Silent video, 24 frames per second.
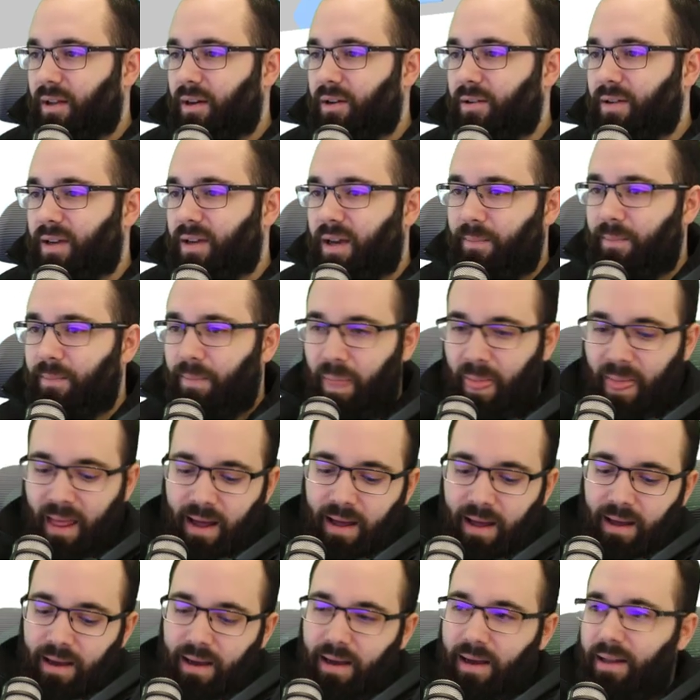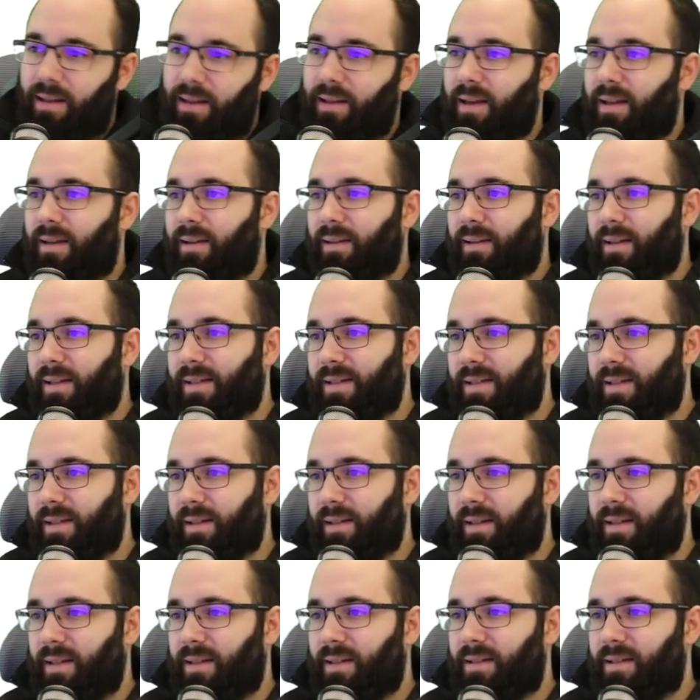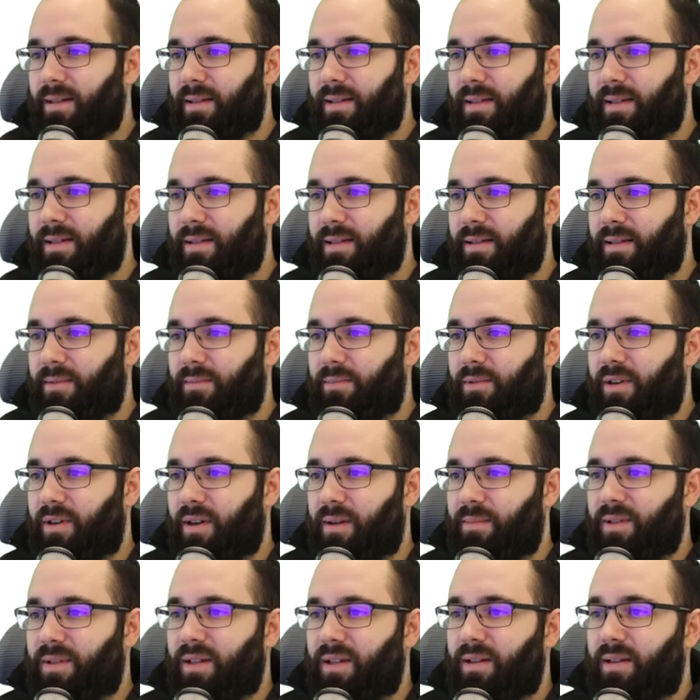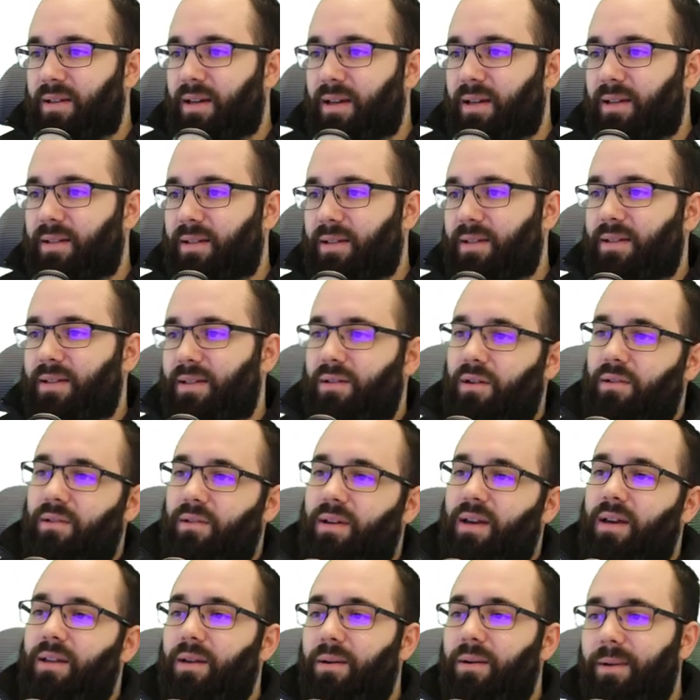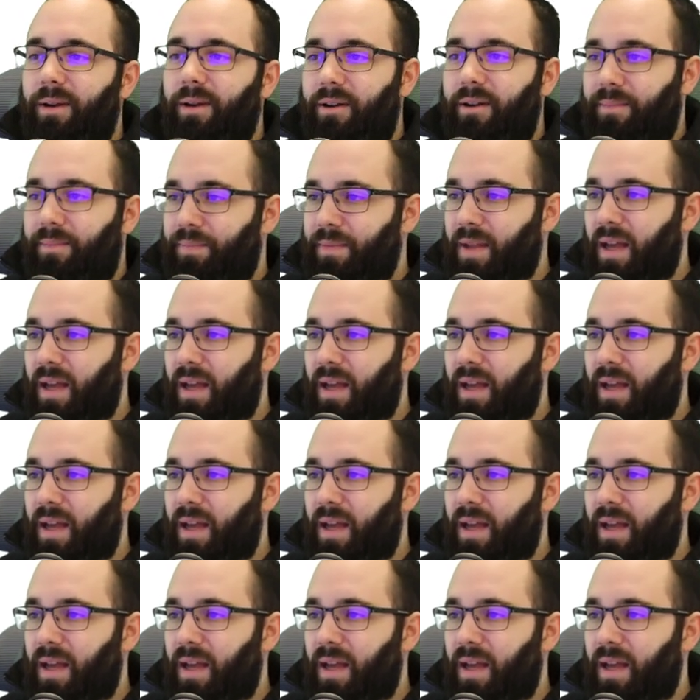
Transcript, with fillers: Okay, and then let's delete this, perhaps connect this. Okay, there we go.